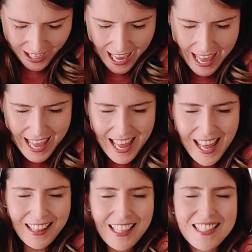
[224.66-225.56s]

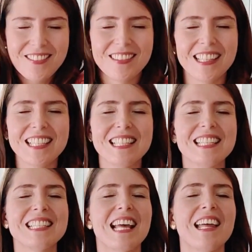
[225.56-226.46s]
And let's release
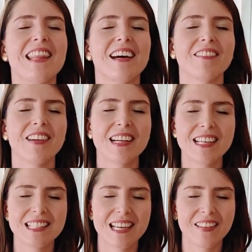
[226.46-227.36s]
and slide that
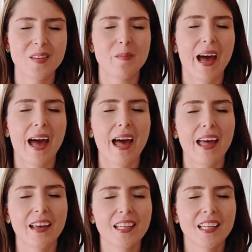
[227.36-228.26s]
right down the
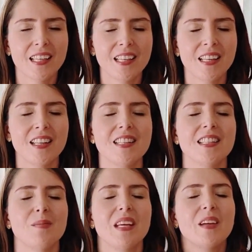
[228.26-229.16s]
back.
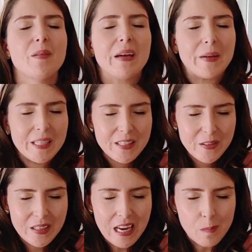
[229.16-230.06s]
Something you might want to do
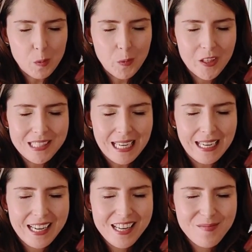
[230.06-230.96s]
a couple more
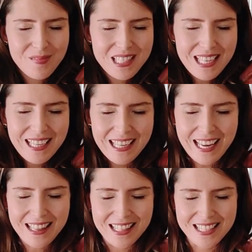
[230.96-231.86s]
times.
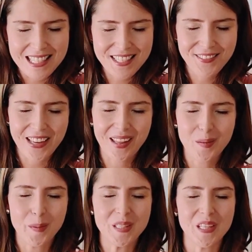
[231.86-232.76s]
Again, this is
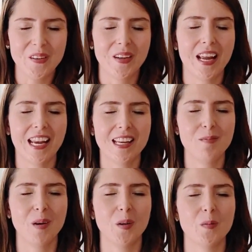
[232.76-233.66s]
available to you at any
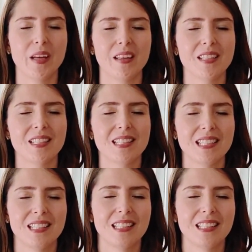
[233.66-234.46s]
moment.